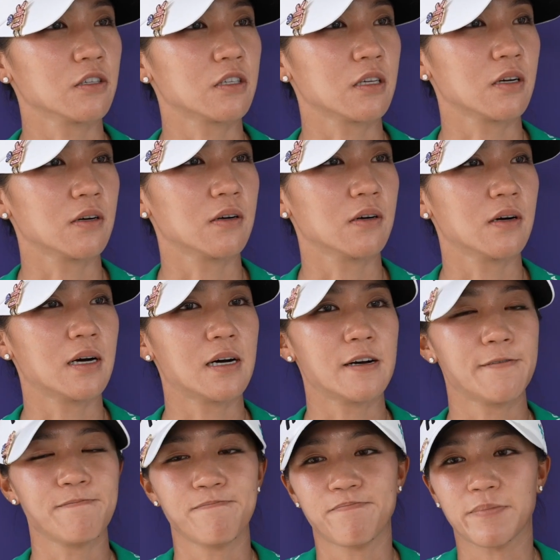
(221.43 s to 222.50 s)
So
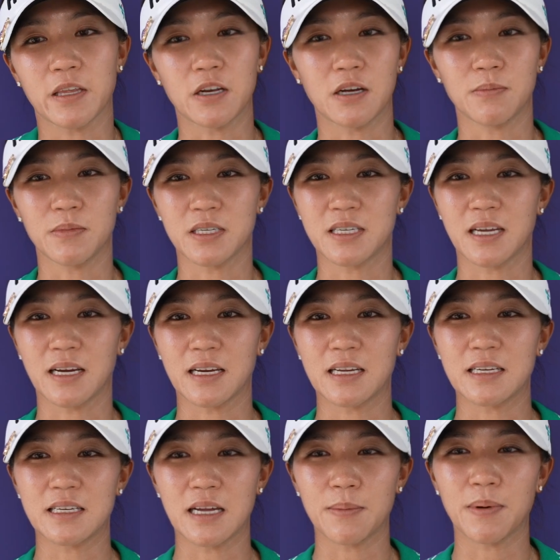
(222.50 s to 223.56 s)
I'm just taking
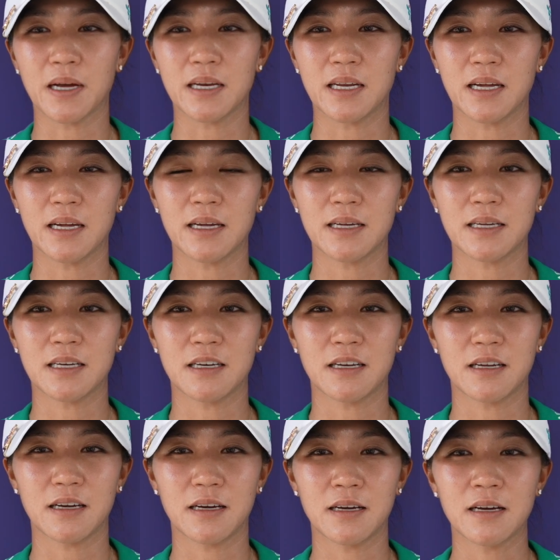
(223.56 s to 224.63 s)
it day by day
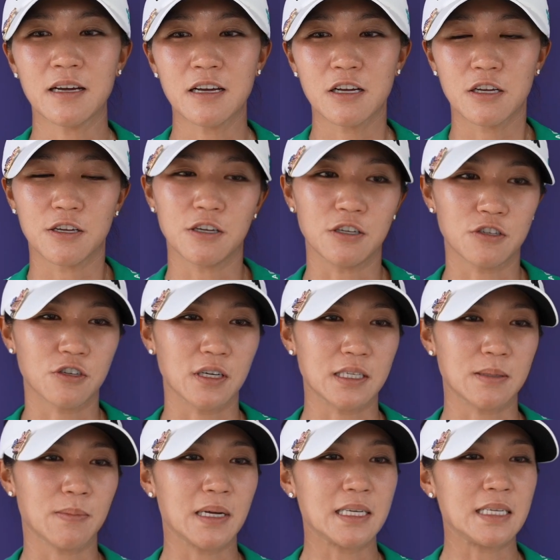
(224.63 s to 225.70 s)
and
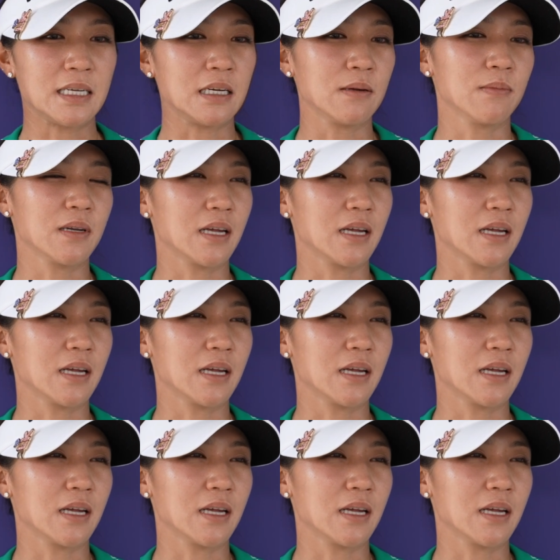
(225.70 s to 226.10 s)
trust my team,